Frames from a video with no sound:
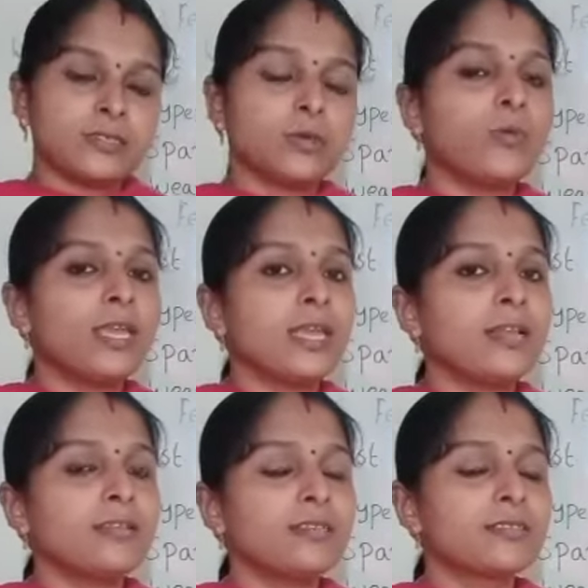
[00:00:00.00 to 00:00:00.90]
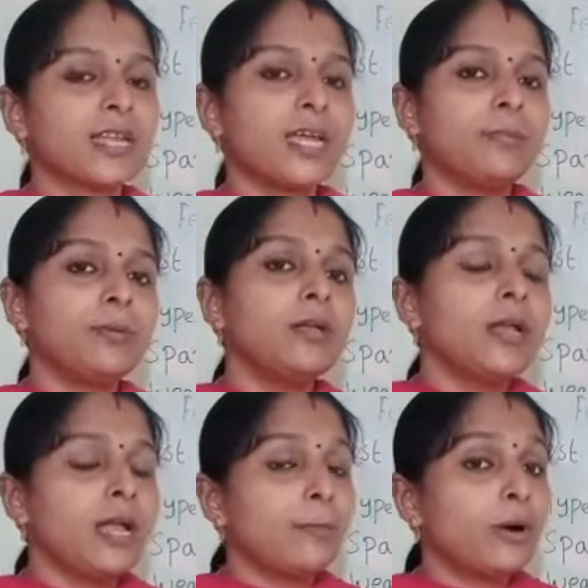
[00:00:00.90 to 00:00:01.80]
So we can describe
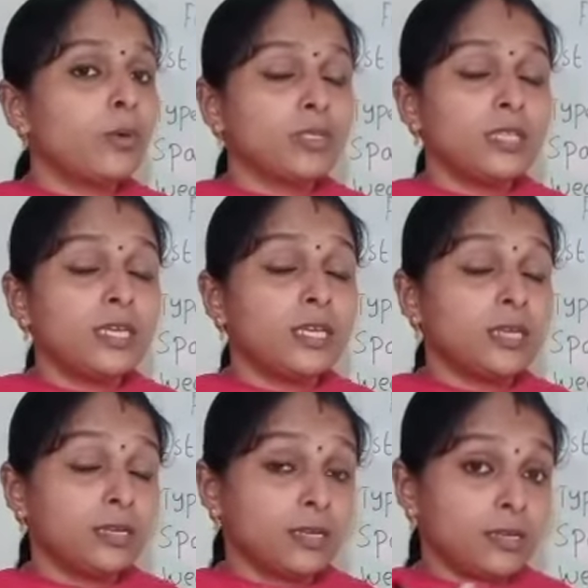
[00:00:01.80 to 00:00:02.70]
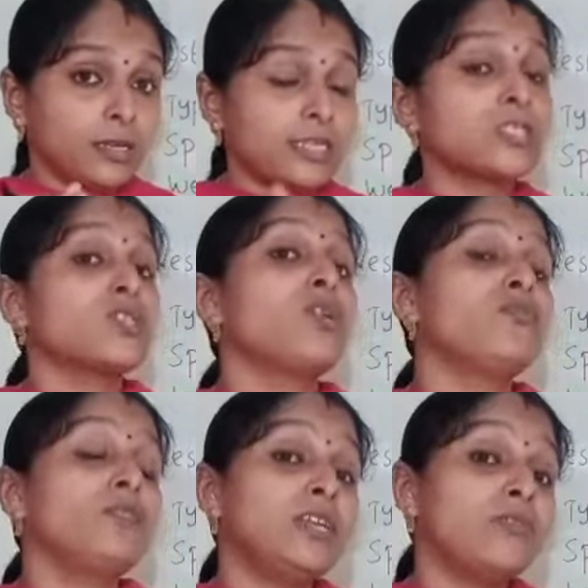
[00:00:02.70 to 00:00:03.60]
about the nest
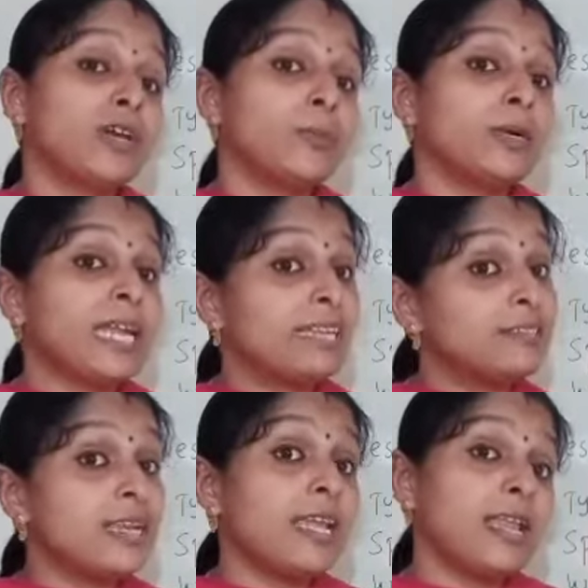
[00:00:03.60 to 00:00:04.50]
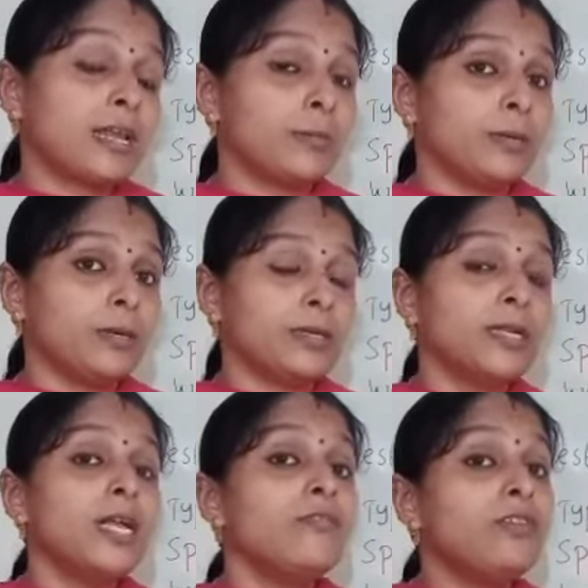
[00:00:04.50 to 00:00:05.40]
of weaver bird and tailor bird.
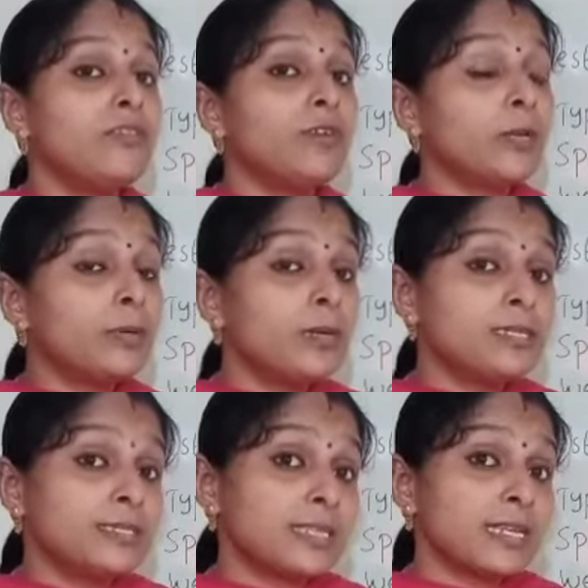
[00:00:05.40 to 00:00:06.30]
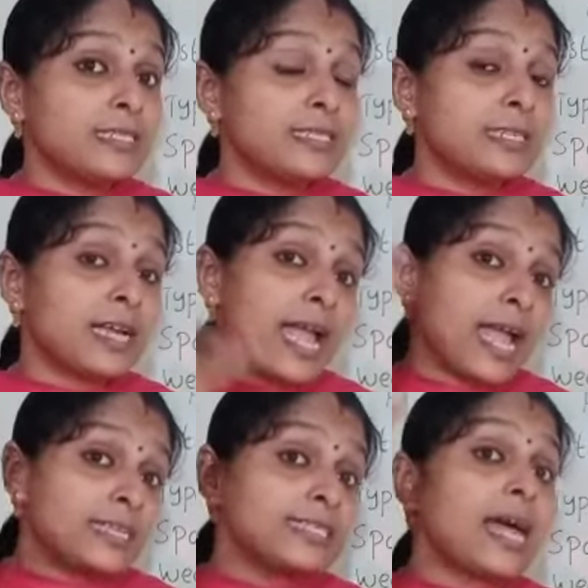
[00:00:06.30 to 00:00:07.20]
Weaver bird's nest
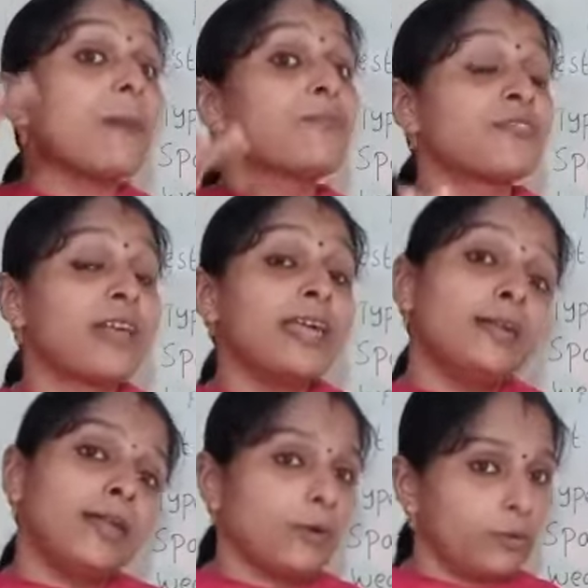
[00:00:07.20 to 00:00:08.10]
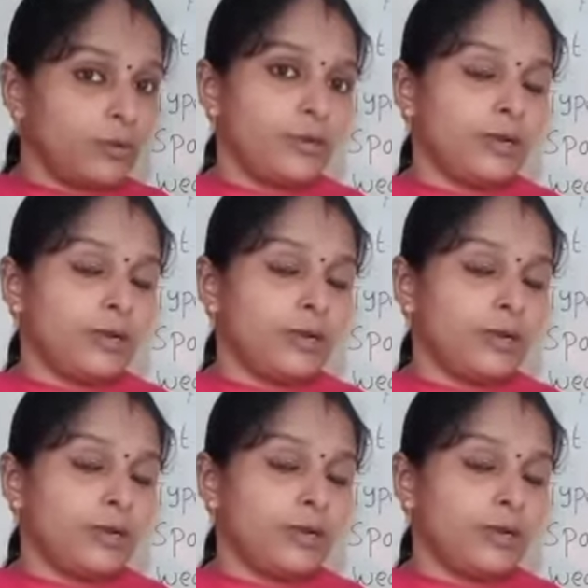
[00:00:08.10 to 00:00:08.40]
hangs upside down.